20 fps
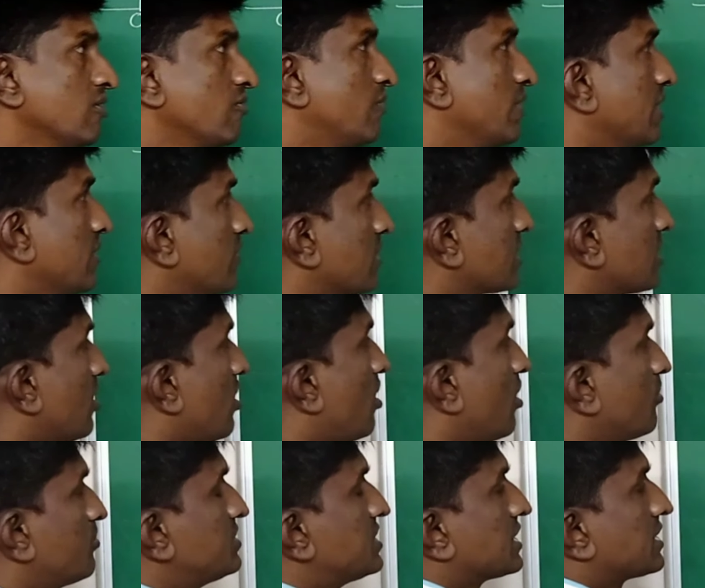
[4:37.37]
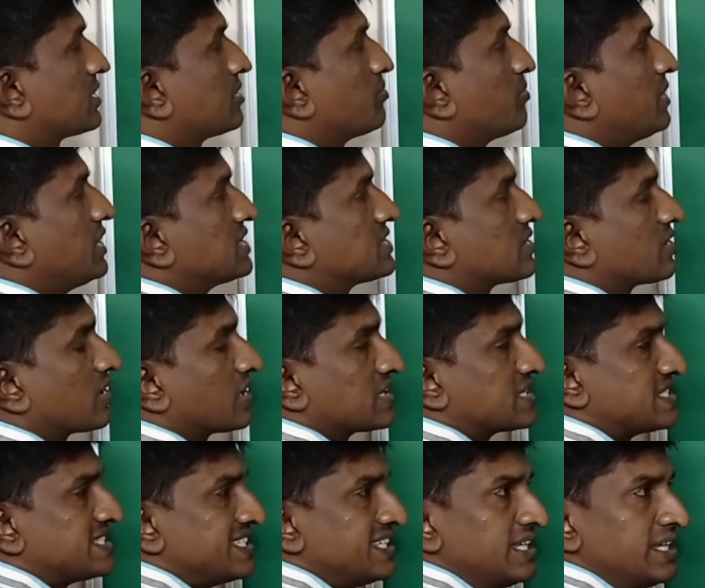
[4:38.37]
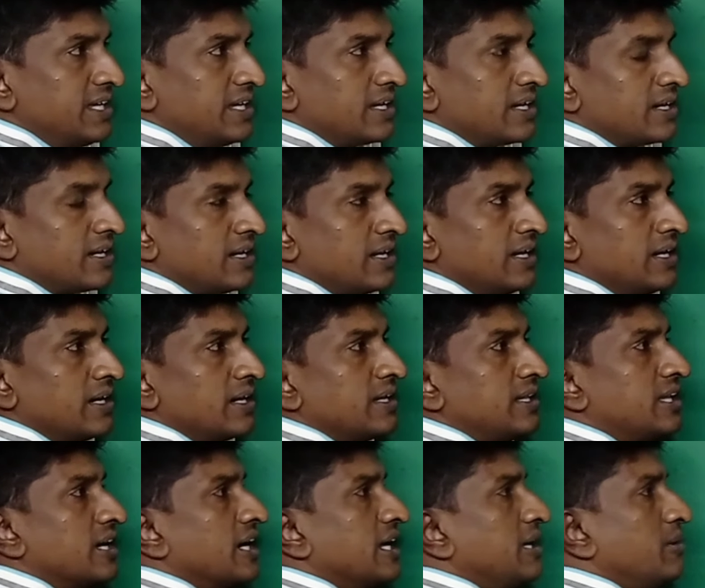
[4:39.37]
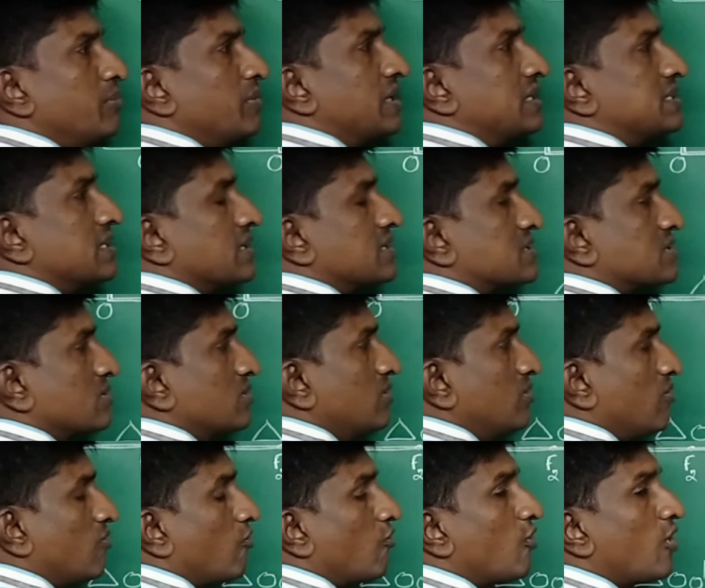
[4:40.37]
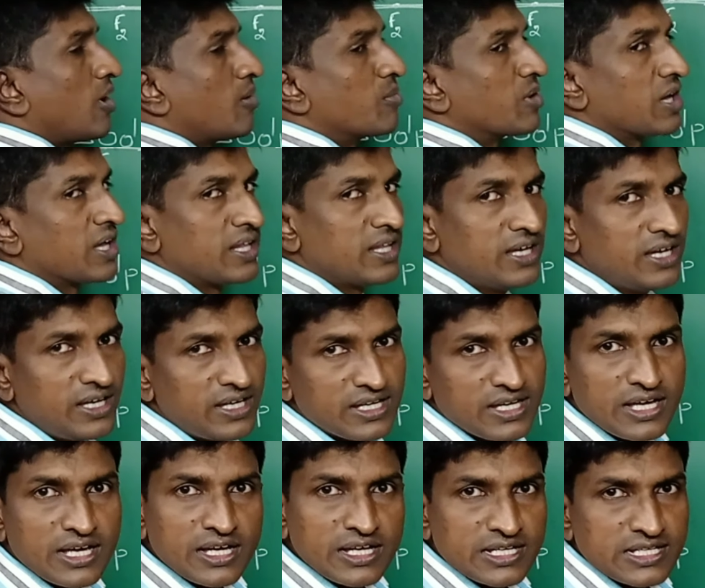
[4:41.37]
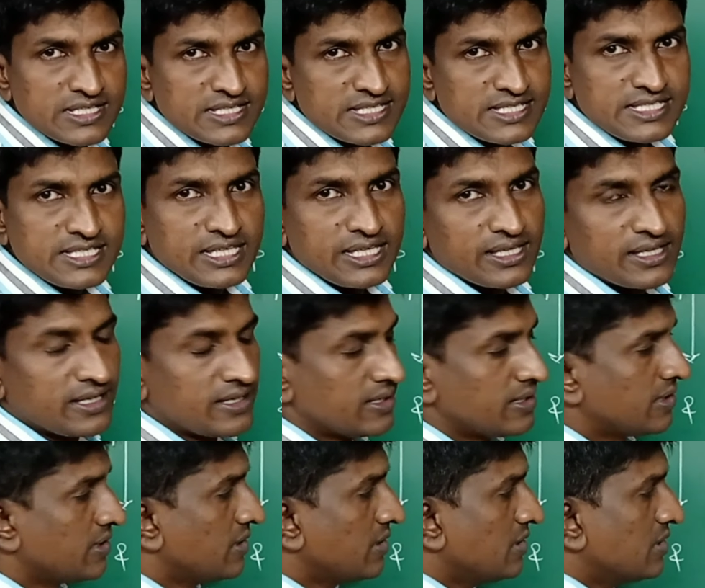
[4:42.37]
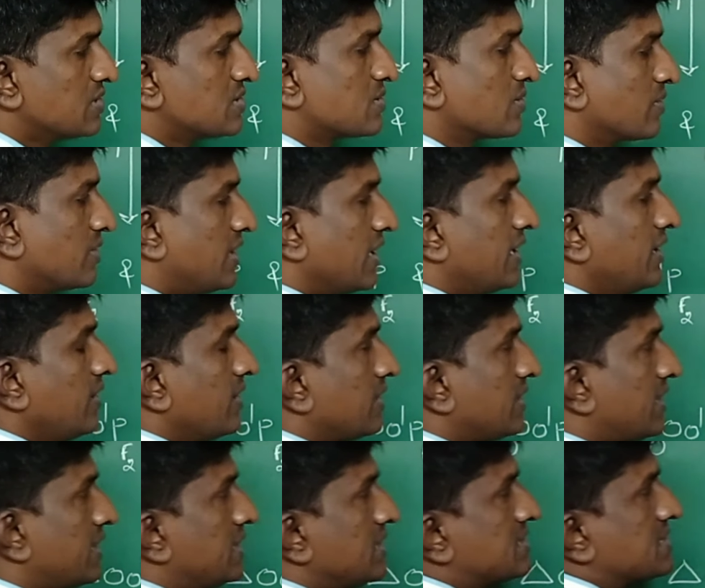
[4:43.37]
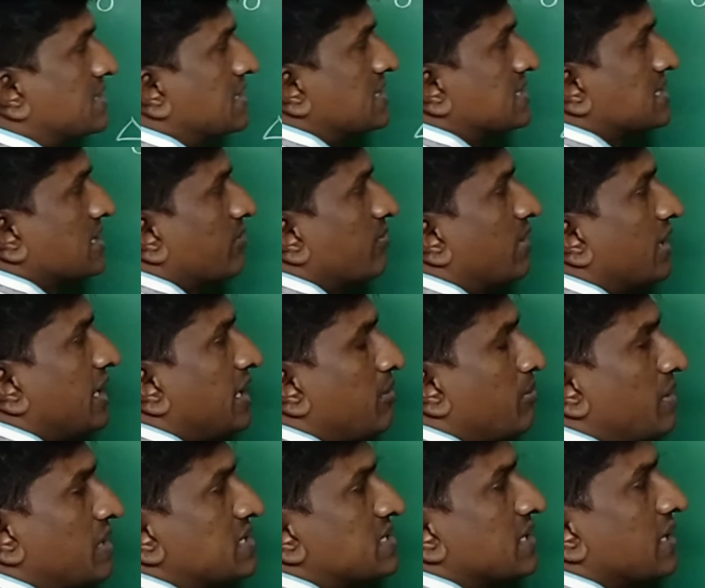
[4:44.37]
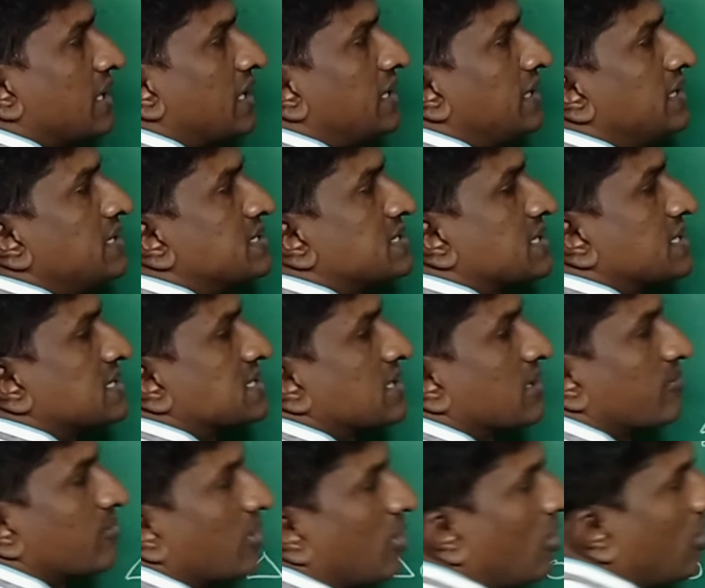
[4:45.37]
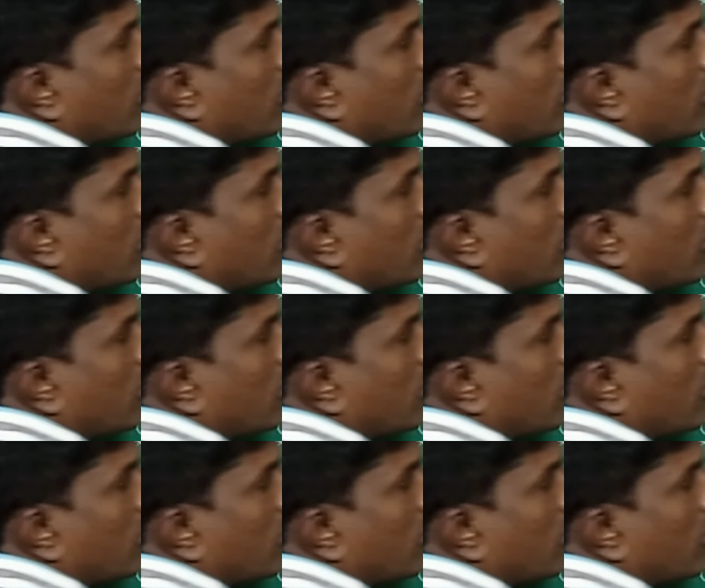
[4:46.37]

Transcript: whenever the object placed on C, the image also formed on the C. So then the distance of the image and distance of the